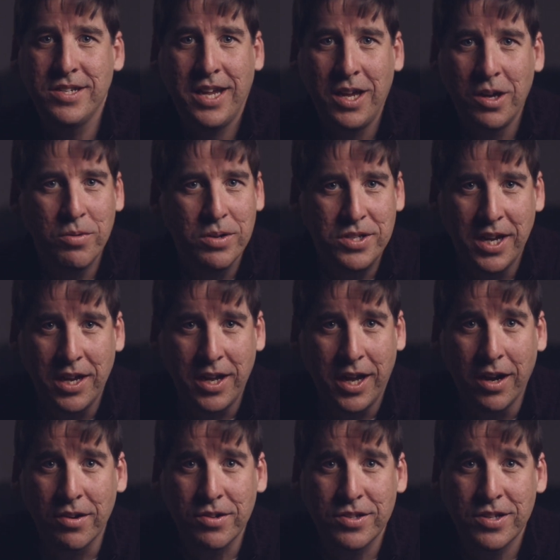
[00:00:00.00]
see you in 10
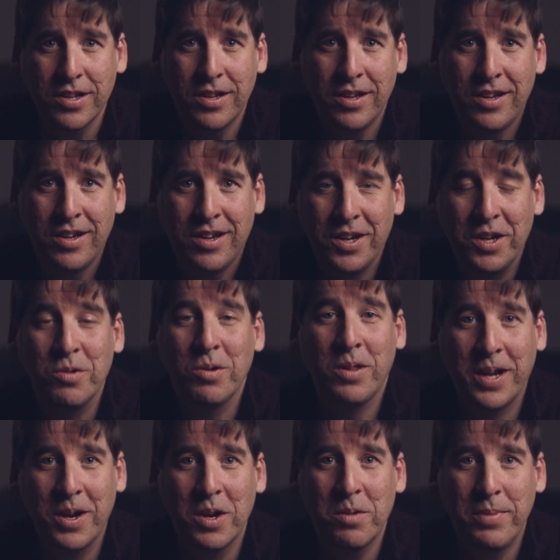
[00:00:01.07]
years. You're
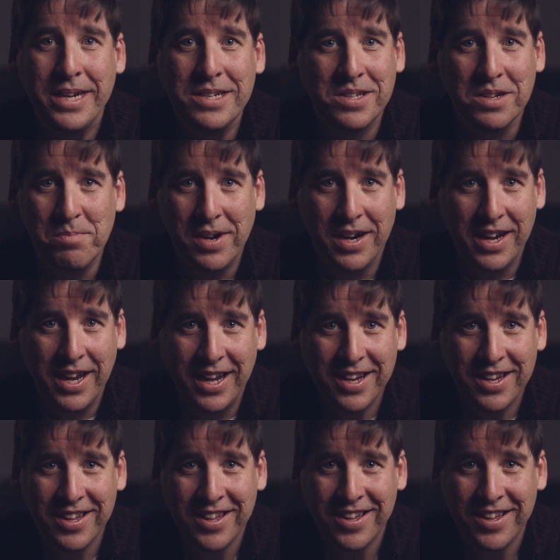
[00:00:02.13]
really going to be somebody."